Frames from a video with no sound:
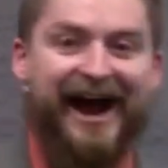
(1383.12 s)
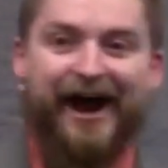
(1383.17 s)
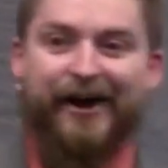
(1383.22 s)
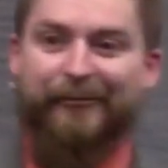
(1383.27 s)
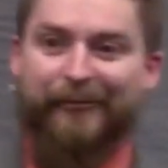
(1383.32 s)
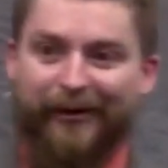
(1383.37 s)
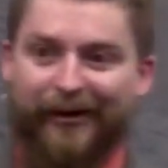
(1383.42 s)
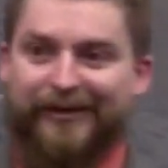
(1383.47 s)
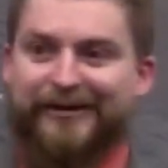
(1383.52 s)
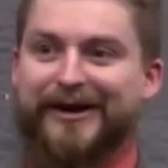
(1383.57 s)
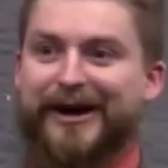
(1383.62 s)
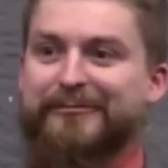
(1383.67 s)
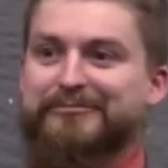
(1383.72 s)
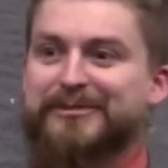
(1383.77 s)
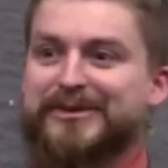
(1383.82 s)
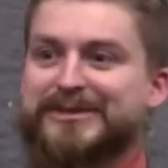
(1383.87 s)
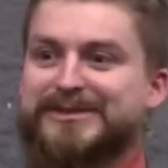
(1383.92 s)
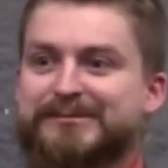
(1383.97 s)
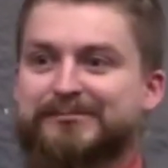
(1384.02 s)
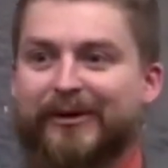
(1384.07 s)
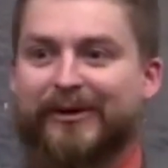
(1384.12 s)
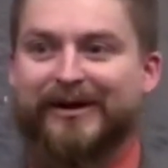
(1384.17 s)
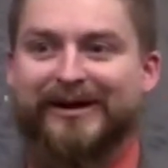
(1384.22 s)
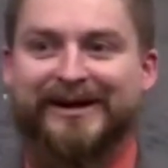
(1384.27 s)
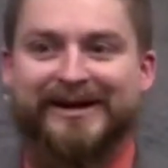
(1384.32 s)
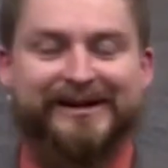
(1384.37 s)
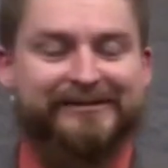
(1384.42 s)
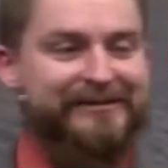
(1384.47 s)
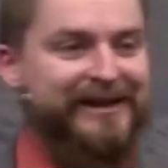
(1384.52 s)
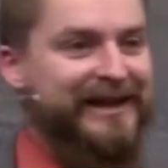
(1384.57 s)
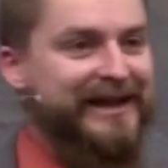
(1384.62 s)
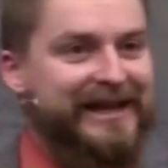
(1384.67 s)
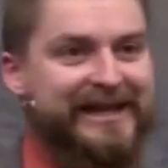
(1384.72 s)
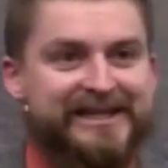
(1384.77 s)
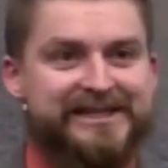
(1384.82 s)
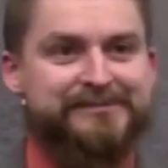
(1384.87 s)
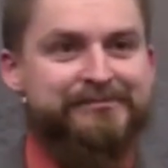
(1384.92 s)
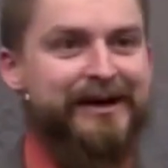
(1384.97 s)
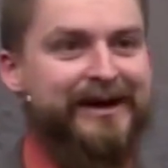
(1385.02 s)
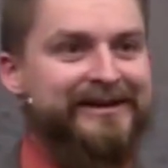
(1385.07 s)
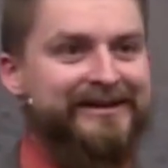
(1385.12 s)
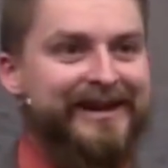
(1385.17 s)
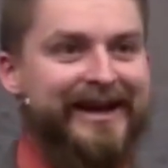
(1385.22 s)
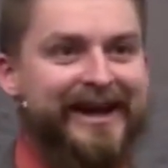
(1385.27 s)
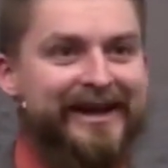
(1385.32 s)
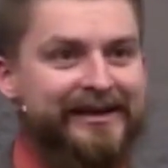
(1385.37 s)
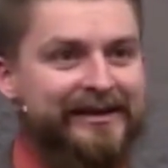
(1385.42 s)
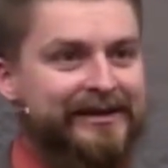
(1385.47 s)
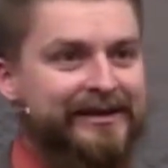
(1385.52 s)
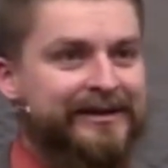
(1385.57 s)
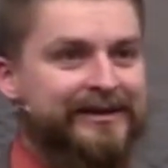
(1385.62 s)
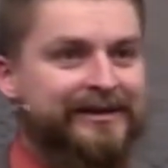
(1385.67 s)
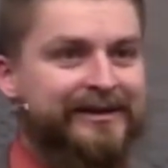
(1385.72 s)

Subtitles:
I woke up this morning, and I'm like, it's Monday.